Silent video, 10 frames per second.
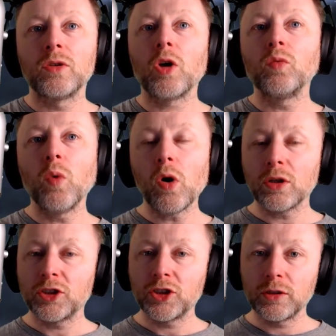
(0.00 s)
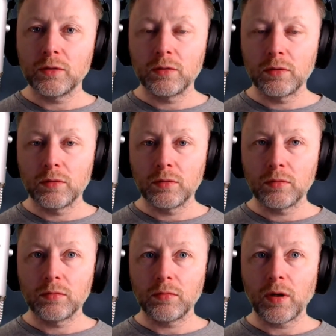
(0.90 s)
Now watch.
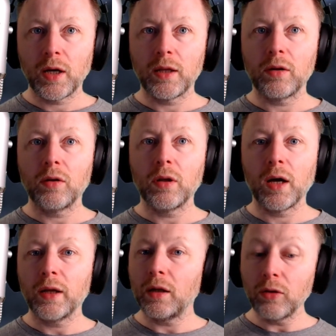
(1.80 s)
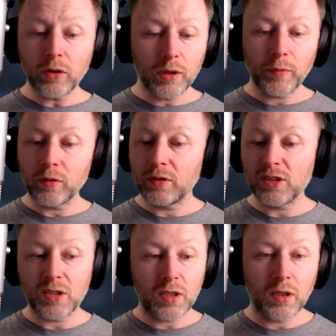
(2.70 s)
And they're all like, they're looking about to
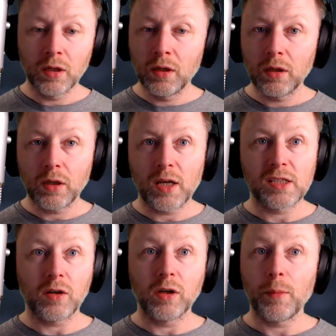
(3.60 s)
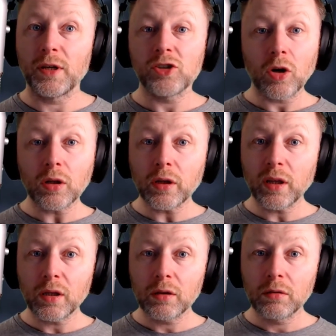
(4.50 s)
see, is he gonna be
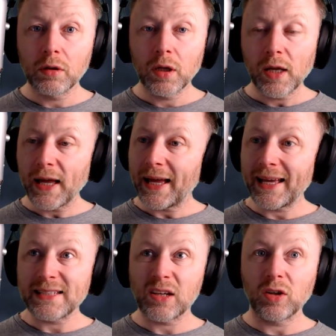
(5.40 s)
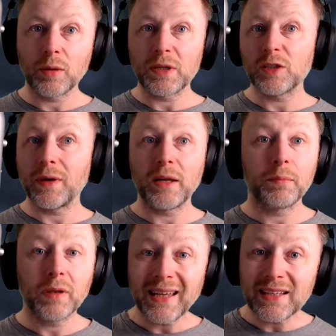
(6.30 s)
juggling? Is he gonna be
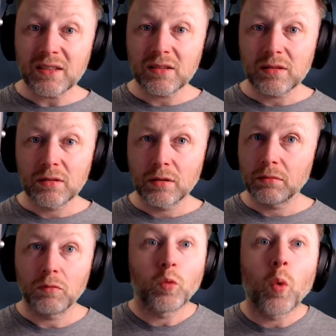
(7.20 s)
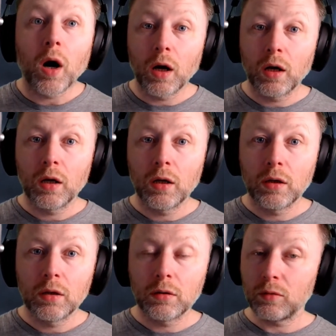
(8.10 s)
spinning plates? What?
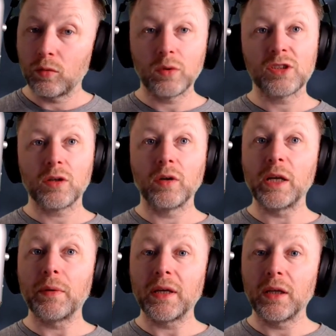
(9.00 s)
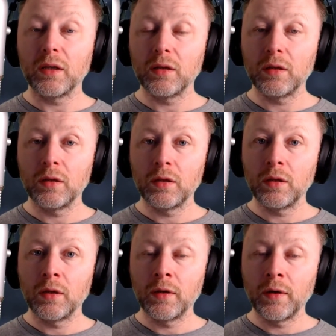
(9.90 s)
What's it gonna be?
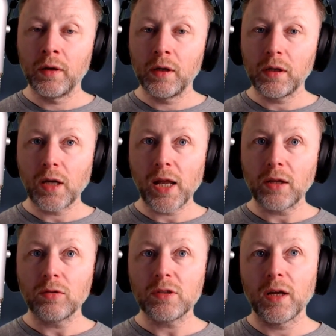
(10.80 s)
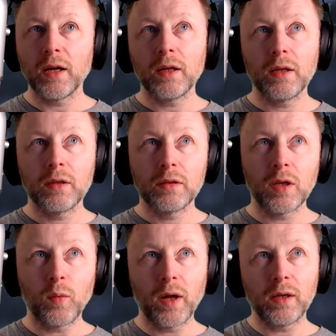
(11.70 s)
And he goes like that
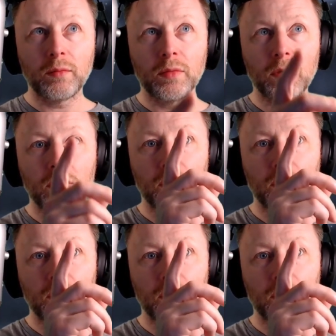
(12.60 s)
to one of them.